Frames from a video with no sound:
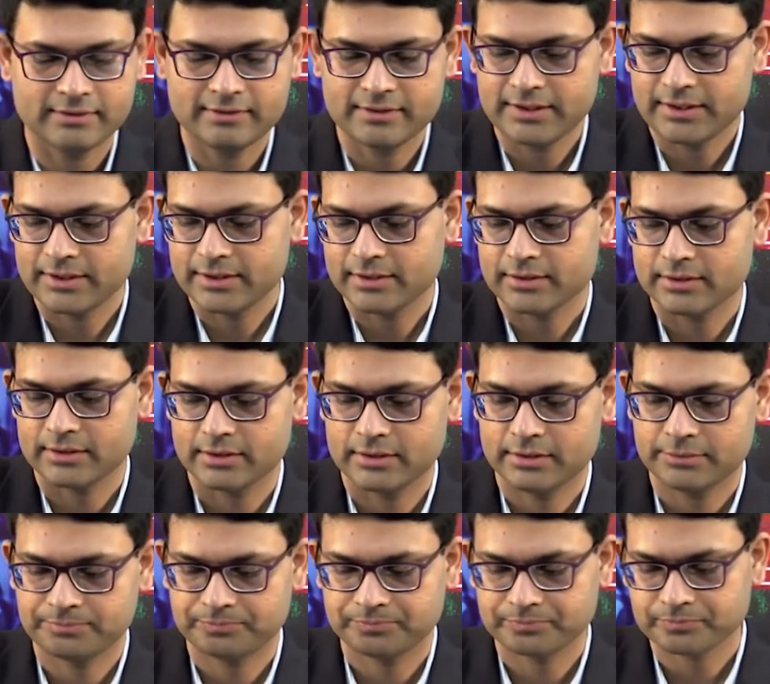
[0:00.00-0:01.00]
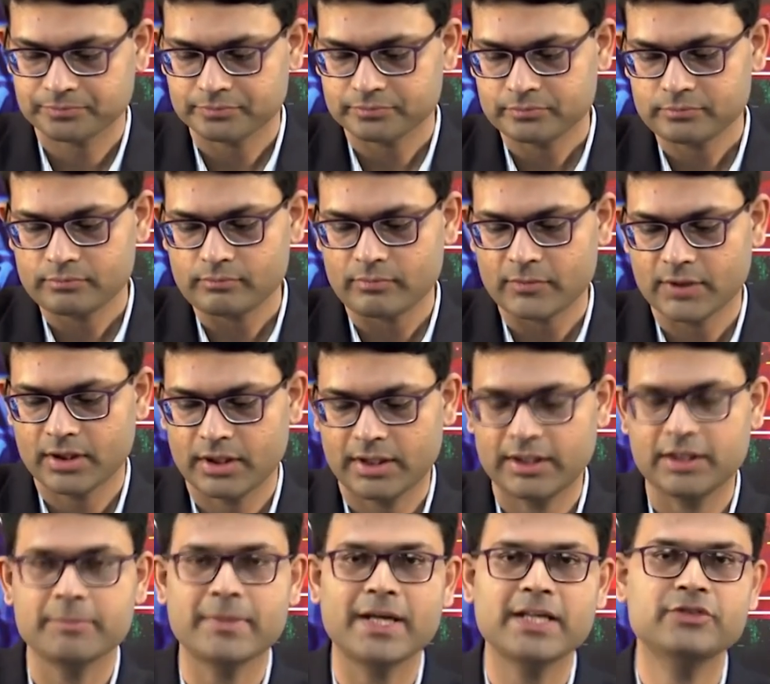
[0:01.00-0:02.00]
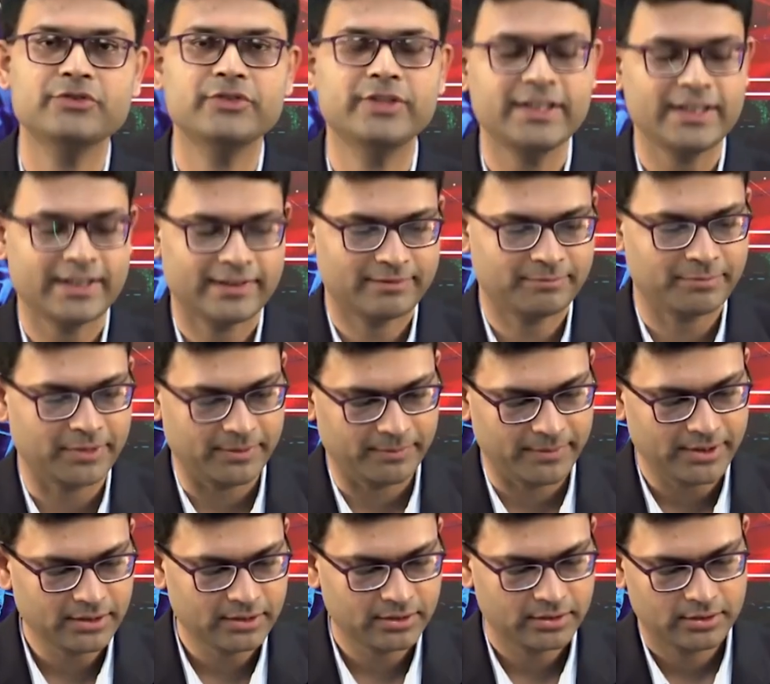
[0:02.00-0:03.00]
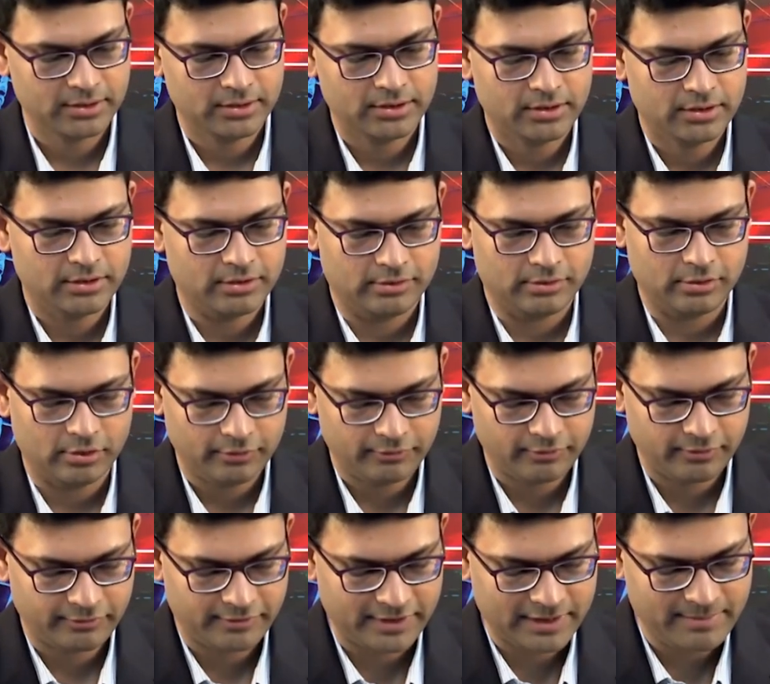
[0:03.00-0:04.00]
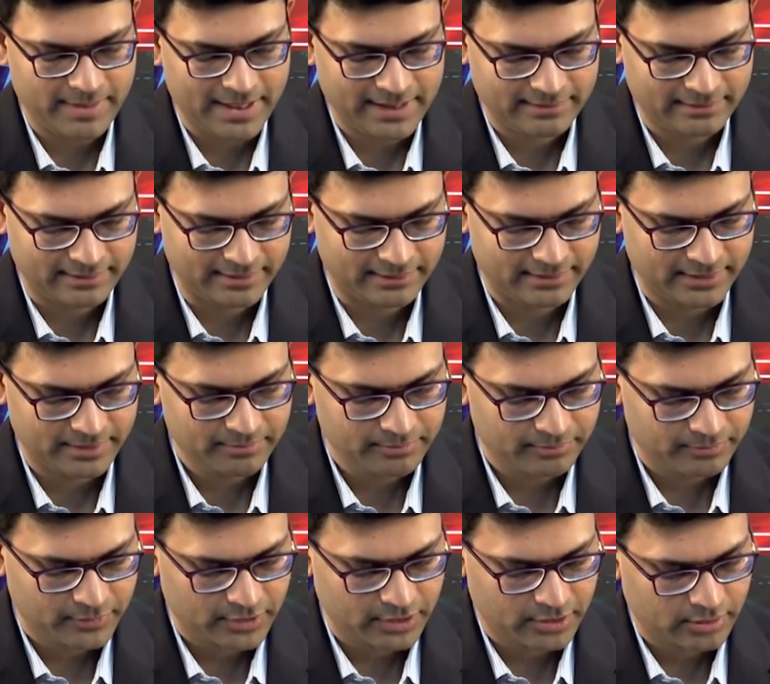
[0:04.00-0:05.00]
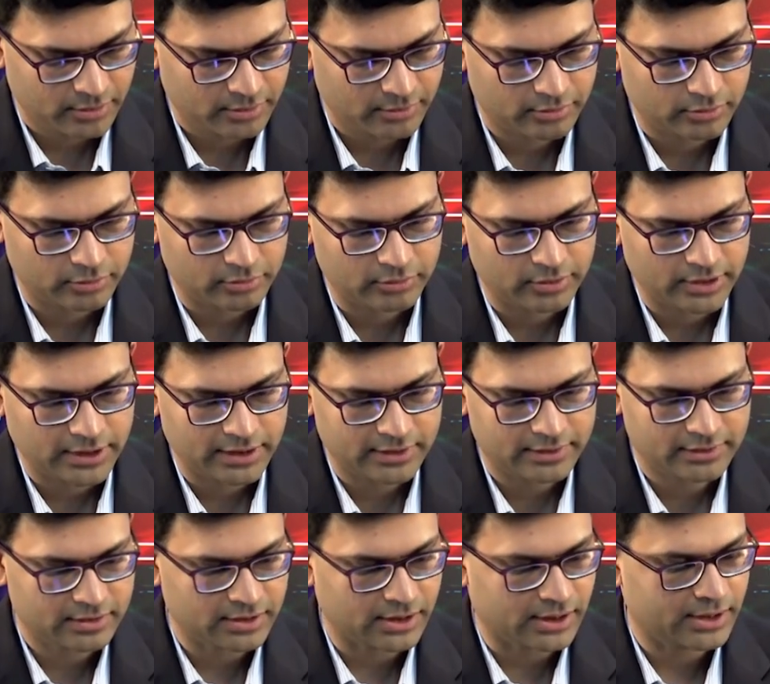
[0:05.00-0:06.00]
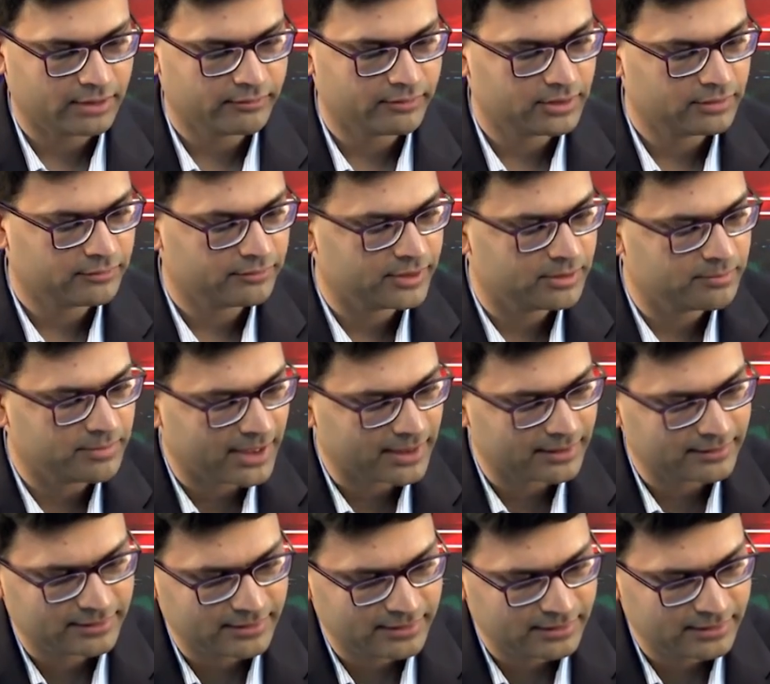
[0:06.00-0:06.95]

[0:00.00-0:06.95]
consider an imaginary experiment uh, of a feedback system. So, let us start with the feedback